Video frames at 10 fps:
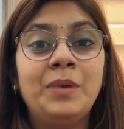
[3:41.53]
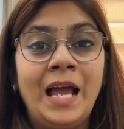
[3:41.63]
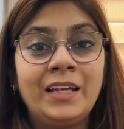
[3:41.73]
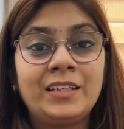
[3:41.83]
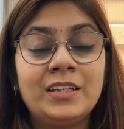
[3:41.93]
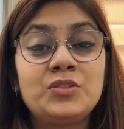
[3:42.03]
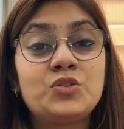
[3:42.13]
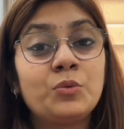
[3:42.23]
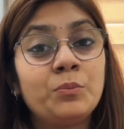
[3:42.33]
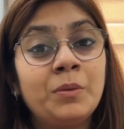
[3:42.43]
blanket
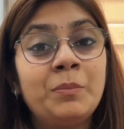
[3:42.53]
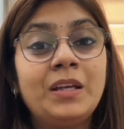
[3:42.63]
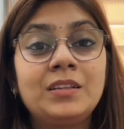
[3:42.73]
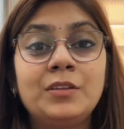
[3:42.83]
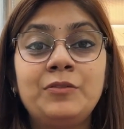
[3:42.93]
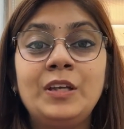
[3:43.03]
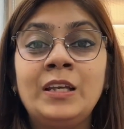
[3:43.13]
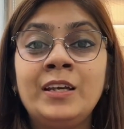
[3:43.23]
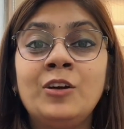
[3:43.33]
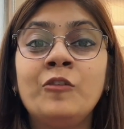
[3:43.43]
to mimic the
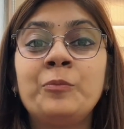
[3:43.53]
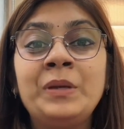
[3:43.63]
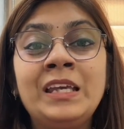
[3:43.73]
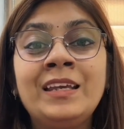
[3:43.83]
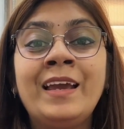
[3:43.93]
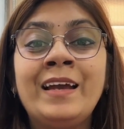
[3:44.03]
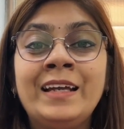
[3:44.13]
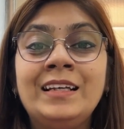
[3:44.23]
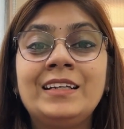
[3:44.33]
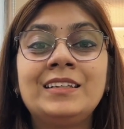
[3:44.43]
feeling of being
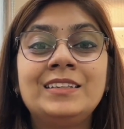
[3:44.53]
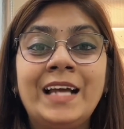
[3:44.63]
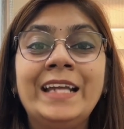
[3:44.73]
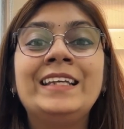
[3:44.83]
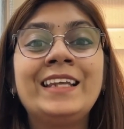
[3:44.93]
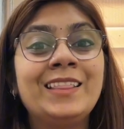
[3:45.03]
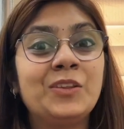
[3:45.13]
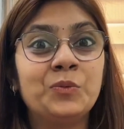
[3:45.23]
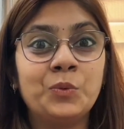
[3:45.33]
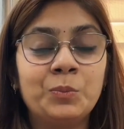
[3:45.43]
held tightly in
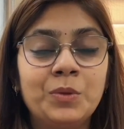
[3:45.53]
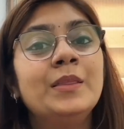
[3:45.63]
the womb.